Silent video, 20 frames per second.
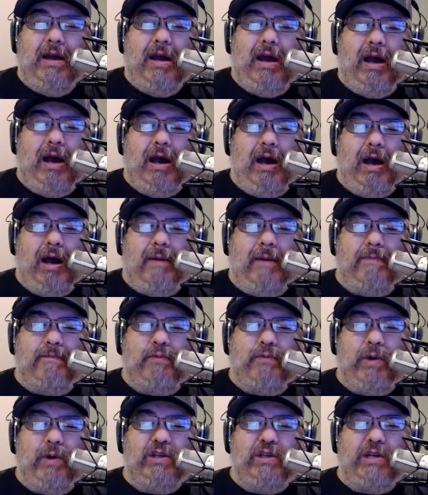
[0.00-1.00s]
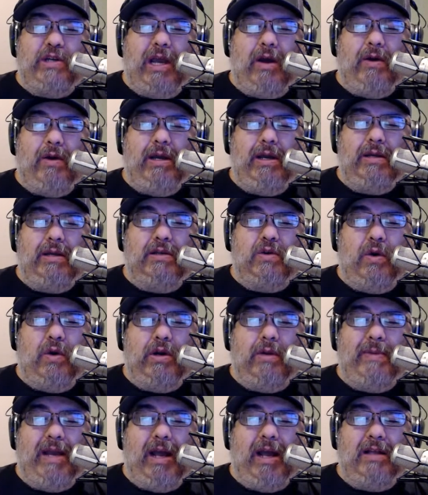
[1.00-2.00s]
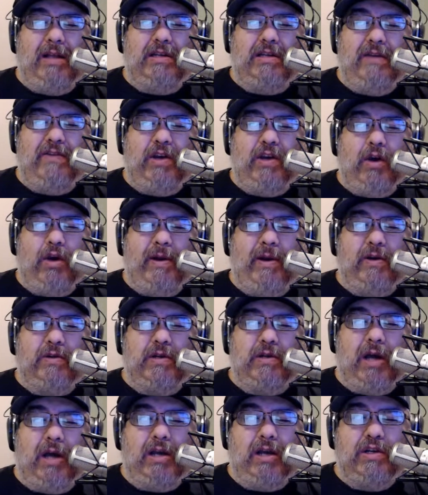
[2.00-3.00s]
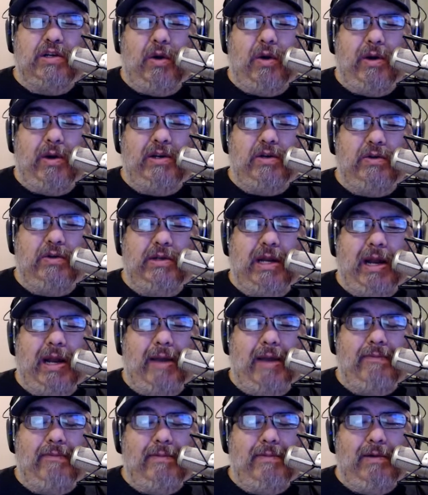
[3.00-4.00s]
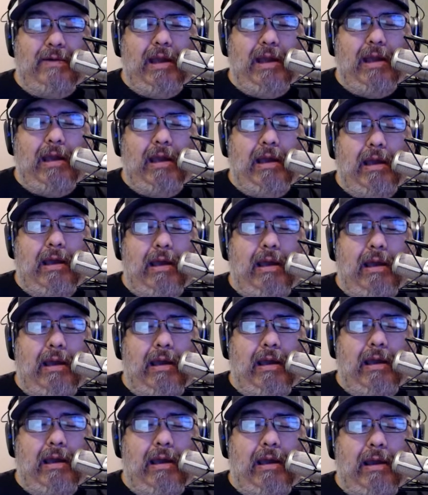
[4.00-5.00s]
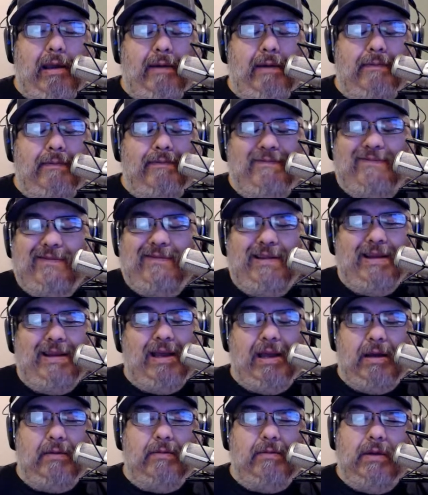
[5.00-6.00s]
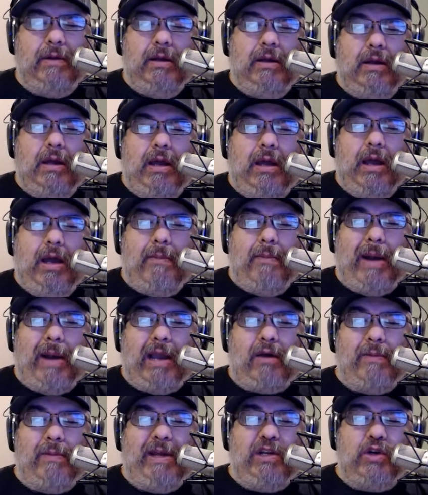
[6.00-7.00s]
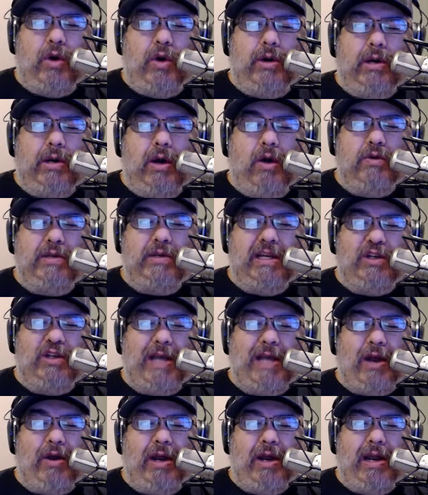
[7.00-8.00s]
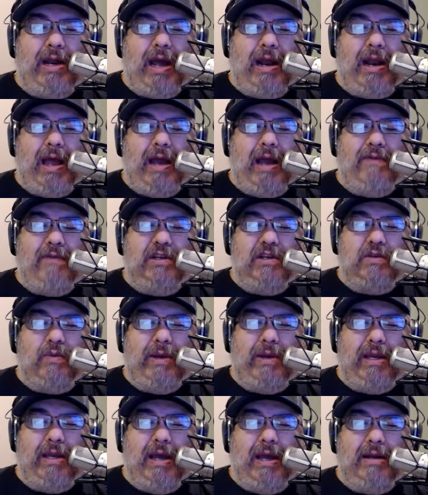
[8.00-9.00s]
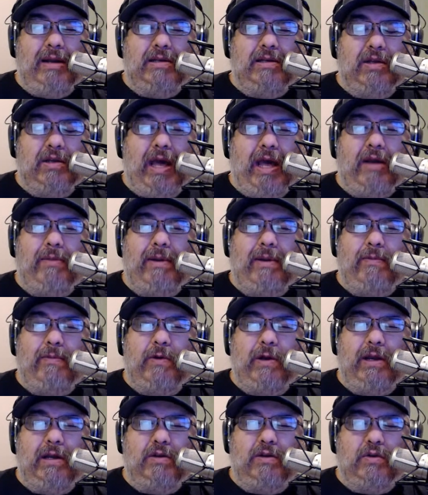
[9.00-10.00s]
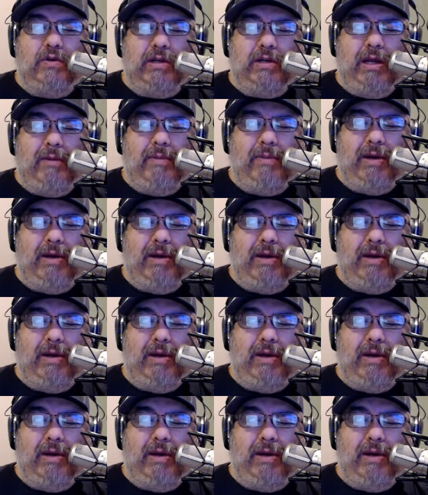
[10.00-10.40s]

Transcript: Uh, Prince Harry is going to be on Stephen Colbert's talk show on Tuesday night. Yay! Yeah, Michael B. Jordan hosting Saturday Night Live this weekend, so that'll be pretty interesting.